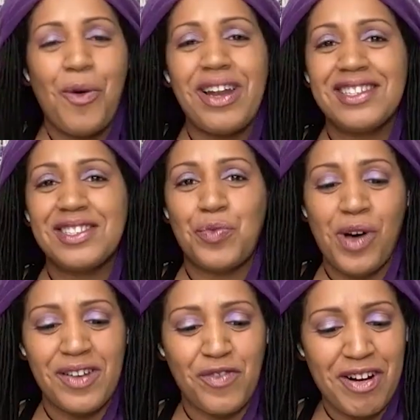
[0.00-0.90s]
what is
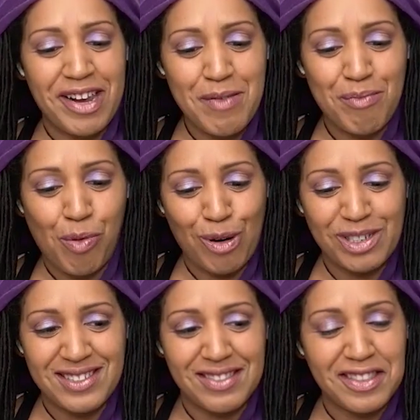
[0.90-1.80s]
one very
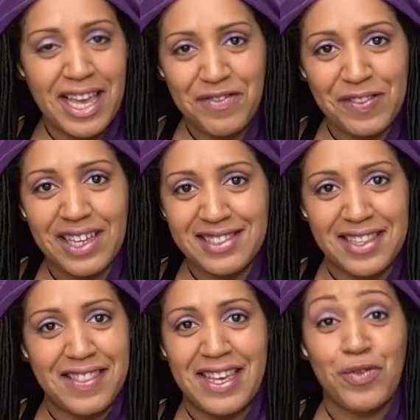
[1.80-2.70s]
important life
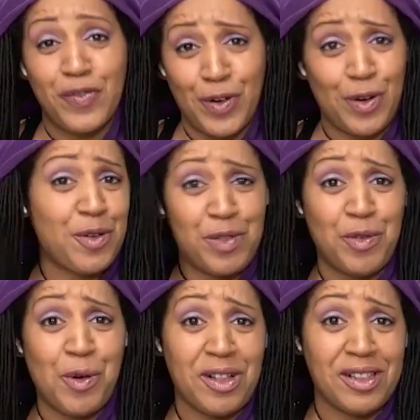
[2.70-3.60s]
lesson that you've learned
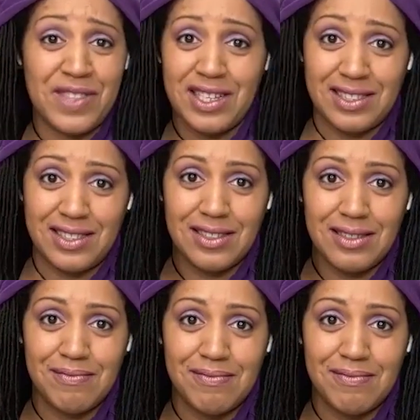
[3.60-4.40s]
through all of this?